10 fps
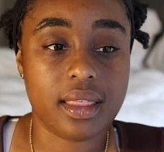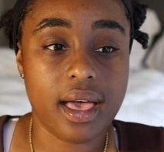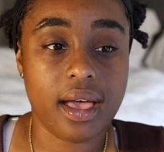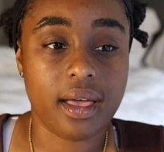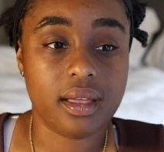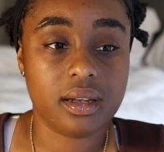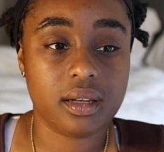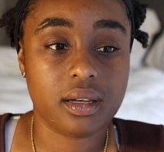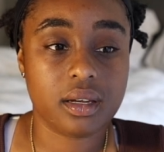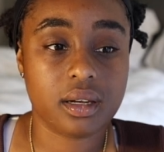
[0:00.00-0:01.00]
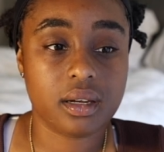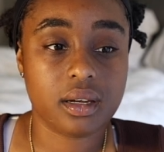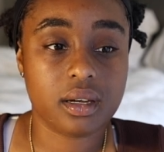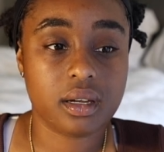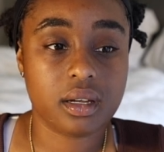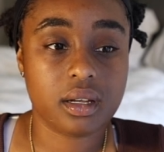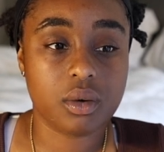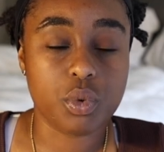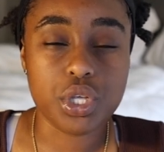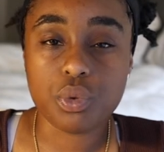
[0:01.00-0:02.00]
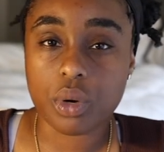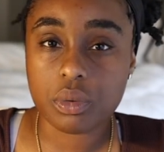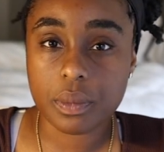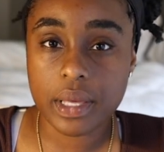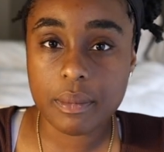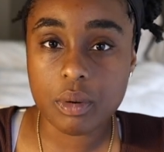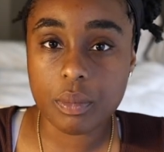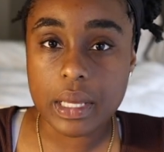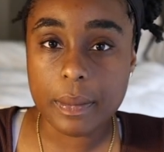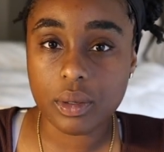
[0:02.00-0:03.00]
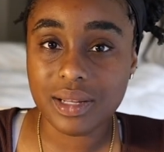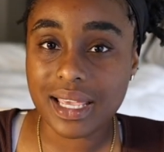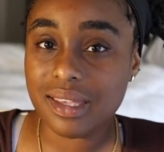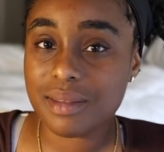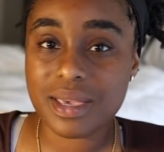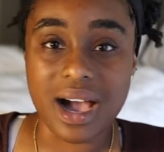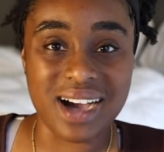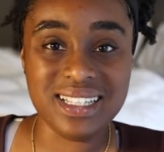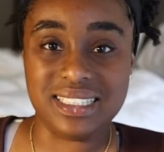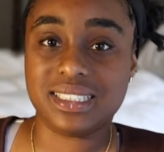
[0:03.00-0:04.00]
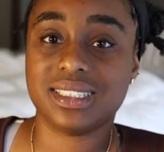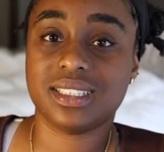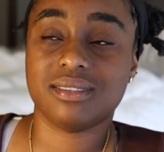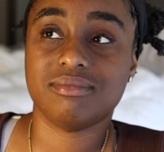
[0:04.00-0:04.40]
that when you work with people, people don't like you to be honest.